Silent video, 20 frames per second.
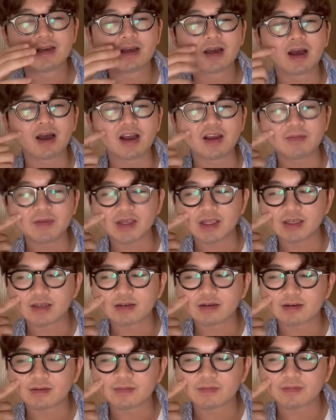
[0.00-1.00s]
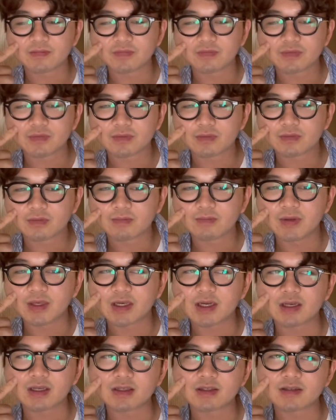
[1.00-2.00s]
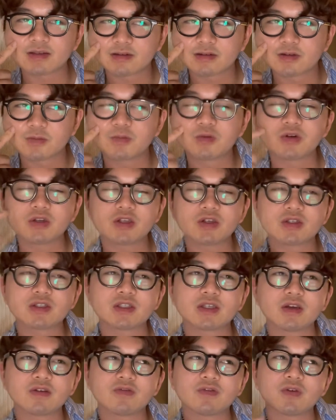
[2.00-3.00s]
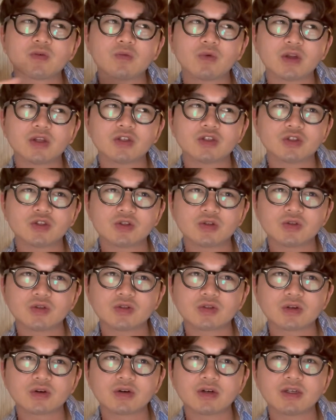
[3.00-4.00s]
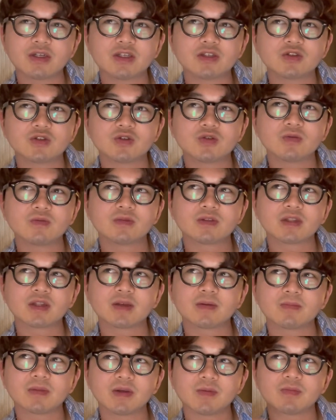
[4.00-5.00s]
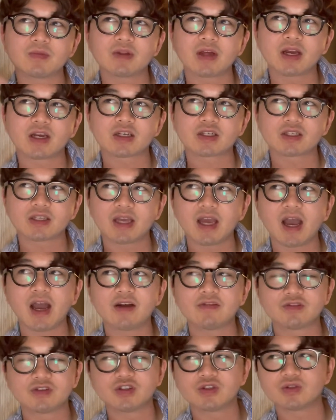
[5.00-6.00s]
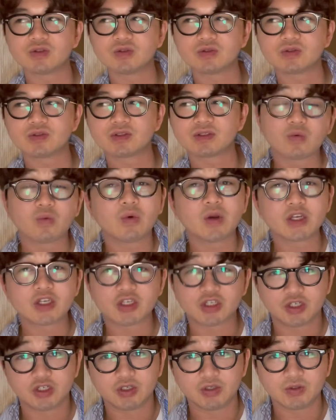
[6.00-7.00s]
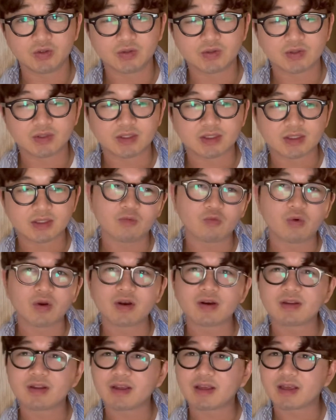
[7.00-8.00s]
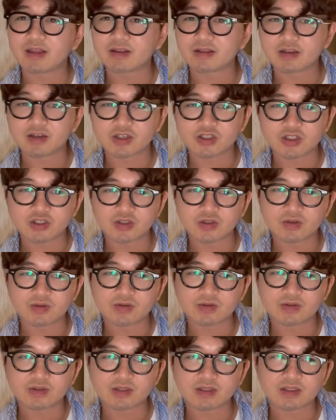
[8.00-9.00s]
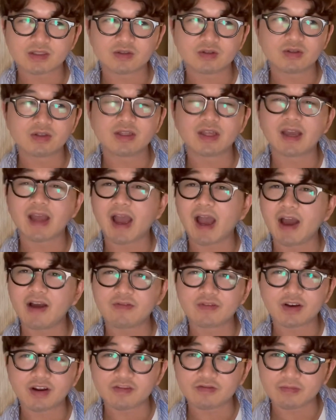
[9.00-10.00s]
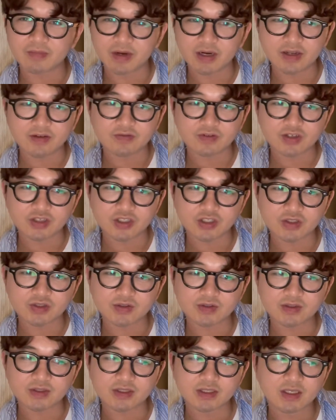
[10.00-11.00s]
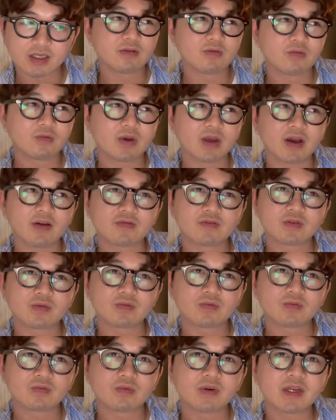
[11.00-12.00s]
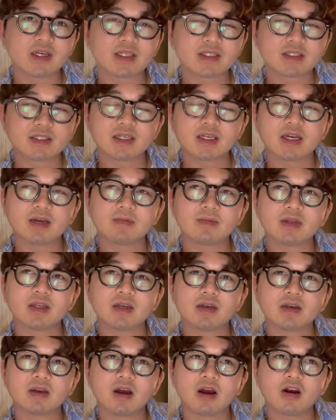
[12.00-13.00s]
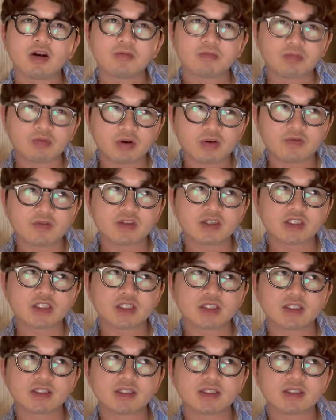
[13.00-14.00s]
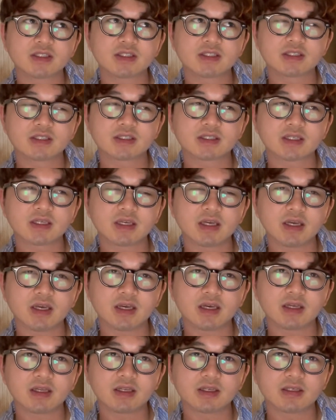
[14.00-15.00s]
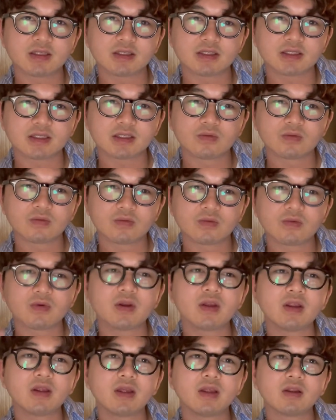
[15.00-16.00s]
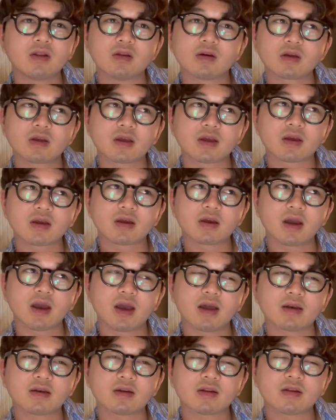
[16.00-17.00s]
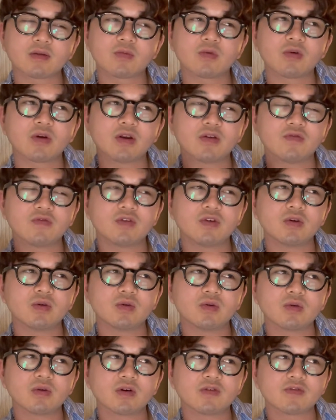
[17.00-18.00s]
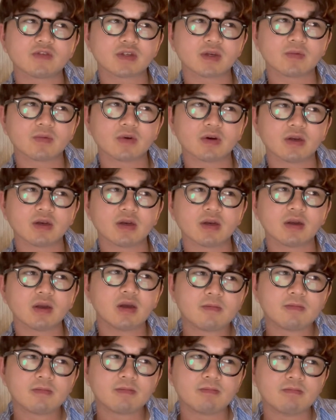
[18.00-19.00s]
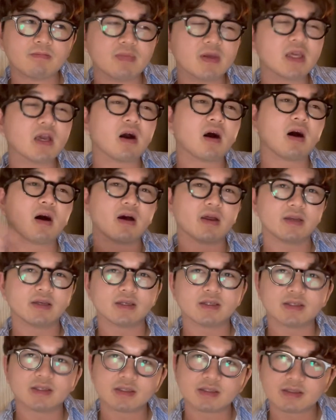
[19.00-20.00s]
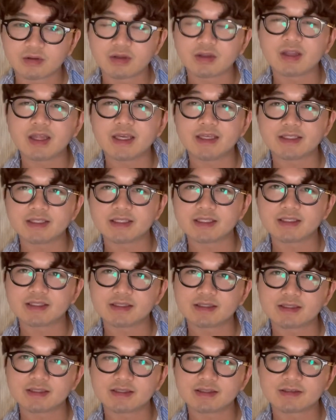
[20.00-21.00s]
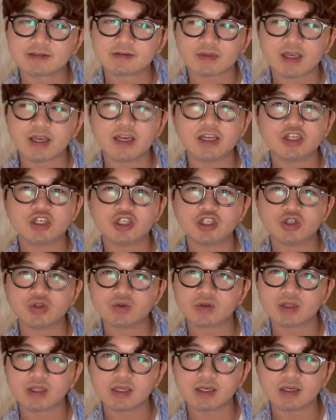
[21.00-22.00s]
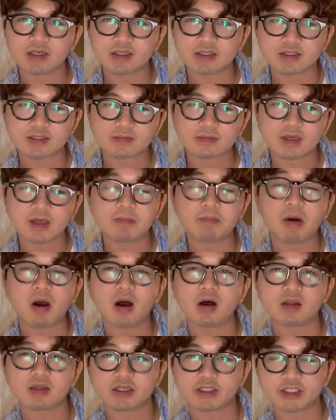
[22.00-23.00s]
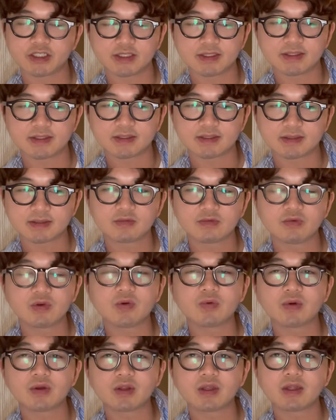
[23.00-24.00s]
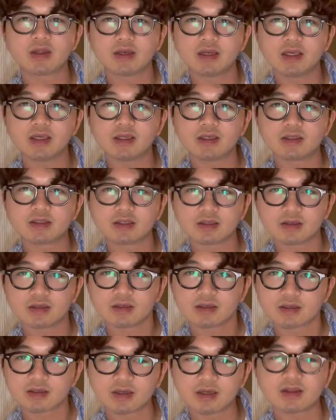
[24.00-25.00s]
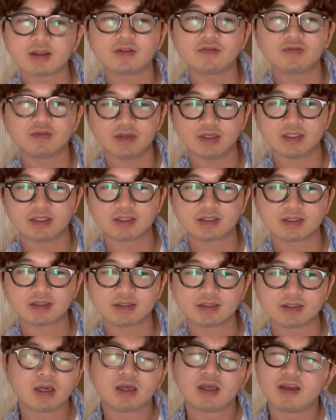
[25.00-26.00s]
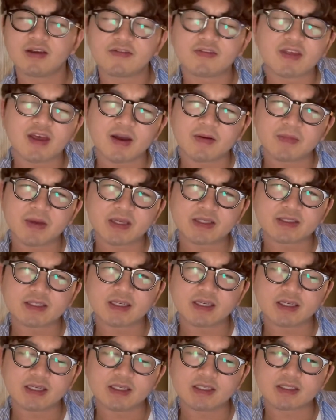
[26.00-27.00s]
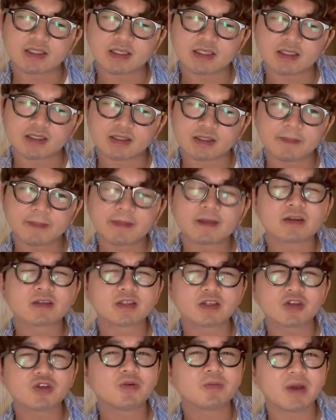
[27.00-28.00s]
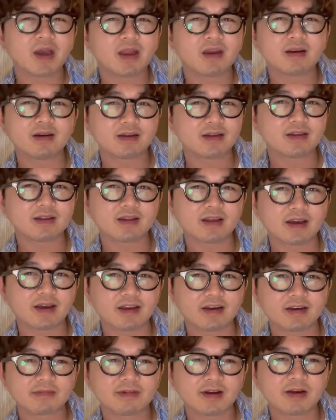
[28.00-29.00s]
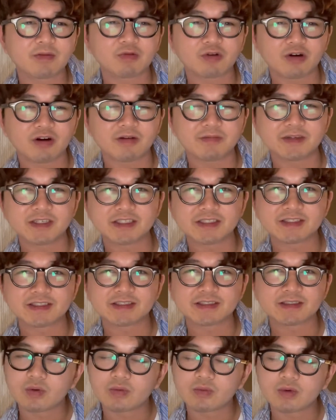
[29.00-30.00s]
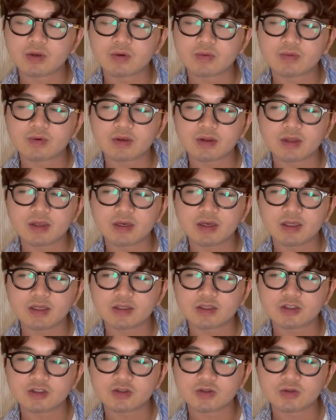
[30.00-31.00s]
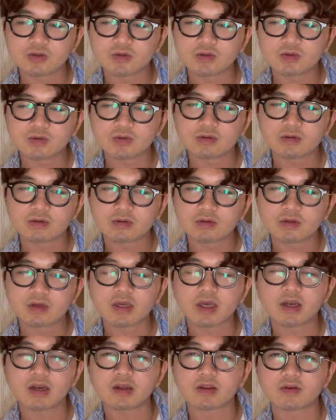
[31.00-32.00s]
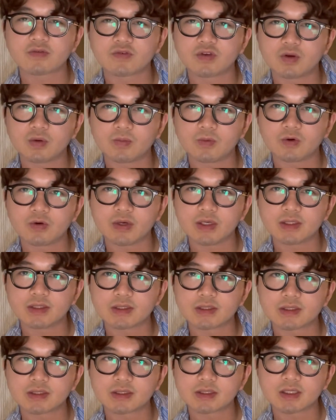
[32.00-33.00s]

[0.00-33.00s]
I mean, because to put yourself in one's shoes already assumes that people actually have shoes. Which shoes? Where do they get their shoes? Do they have enough money for shoes? We have to re-examine our privileges and really look at the point of view of someone beyond laces and shoe cleaners and polishes. We really need to look at the feet. if that makes any sense. There's a humanity in that, I promise. We really need to look at other viewpoints